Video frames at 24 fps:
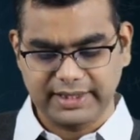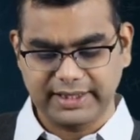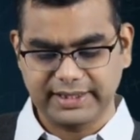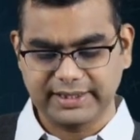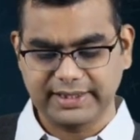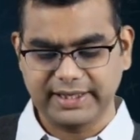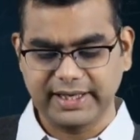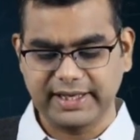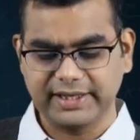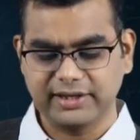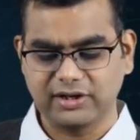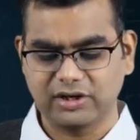
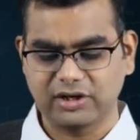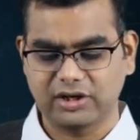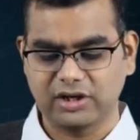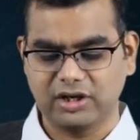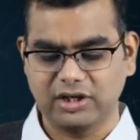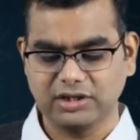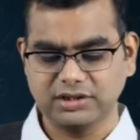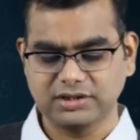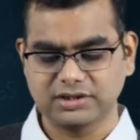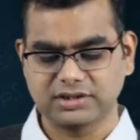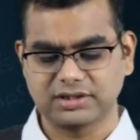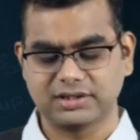Net gain or
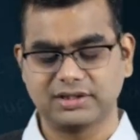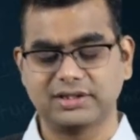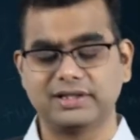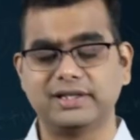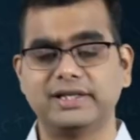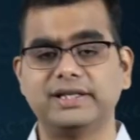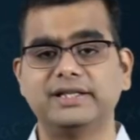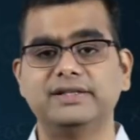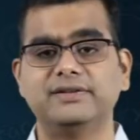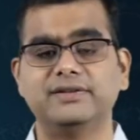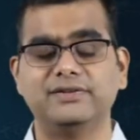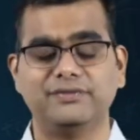loss
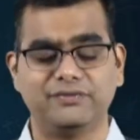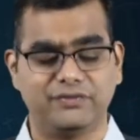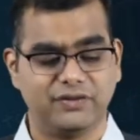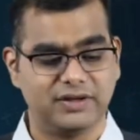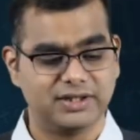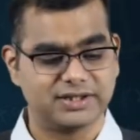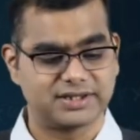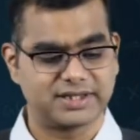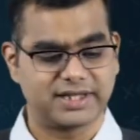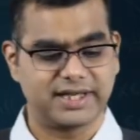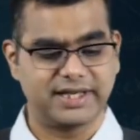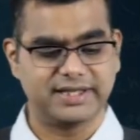in
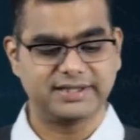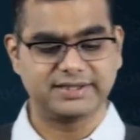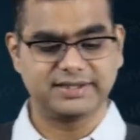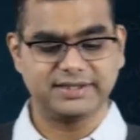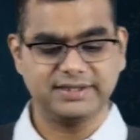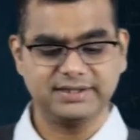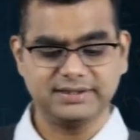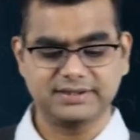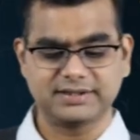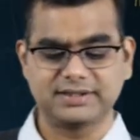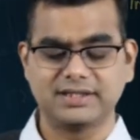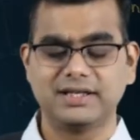first case
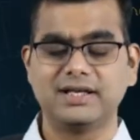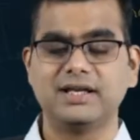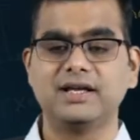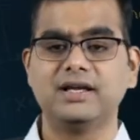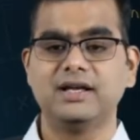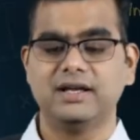is